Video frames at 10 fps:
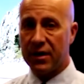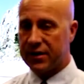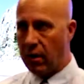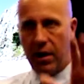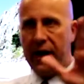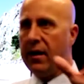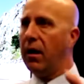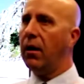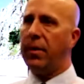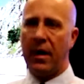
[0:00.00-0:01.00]
Oh, I
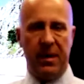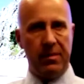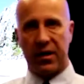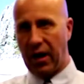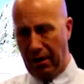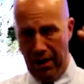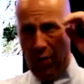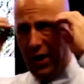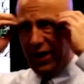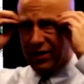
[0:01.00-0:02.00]
know, but people are going to go, oh,
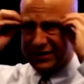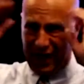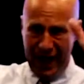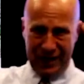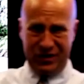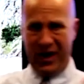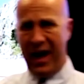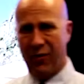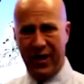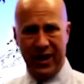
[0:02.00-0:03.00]
what are you saying,
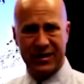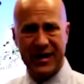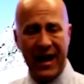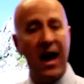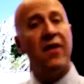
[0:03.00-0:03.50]
Stan? What are you saying?